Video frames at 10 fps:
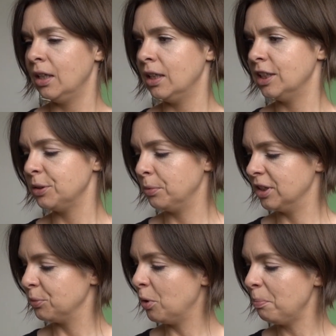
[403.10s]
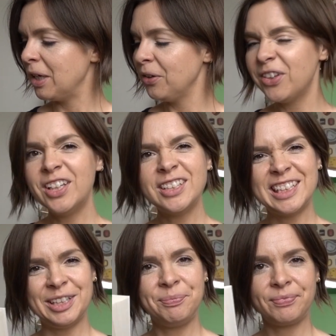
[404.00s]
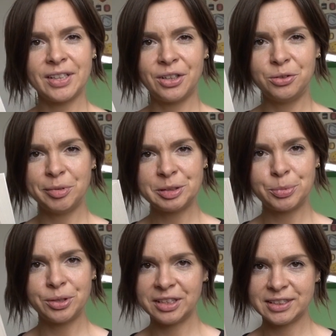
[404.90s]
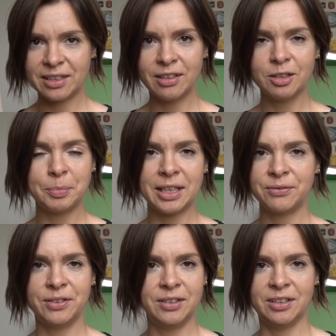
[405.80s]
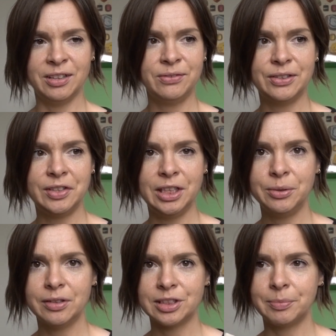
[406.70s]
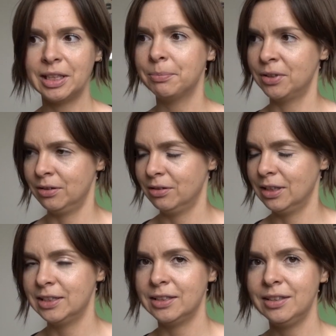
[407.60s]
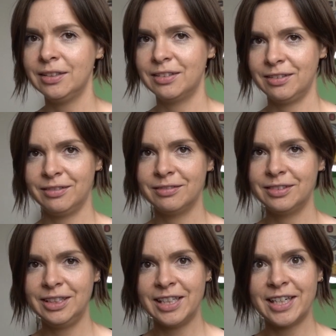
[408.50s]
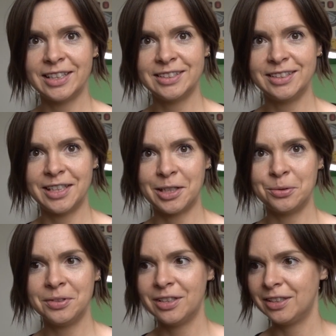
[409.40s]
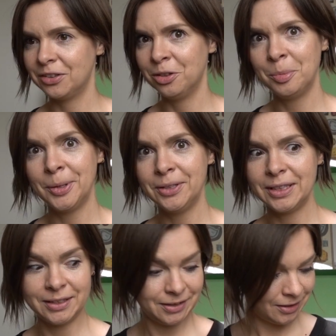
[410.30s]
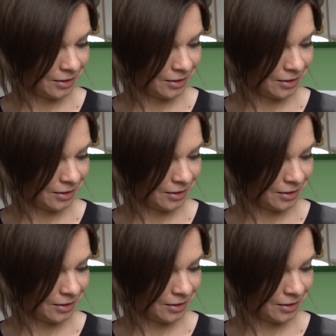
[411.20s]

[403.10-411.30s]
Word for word: This was one pound thirty. I almost bought it as a hardback for like fifteen quid or something, but I didn't. Yes, now I got a bargain.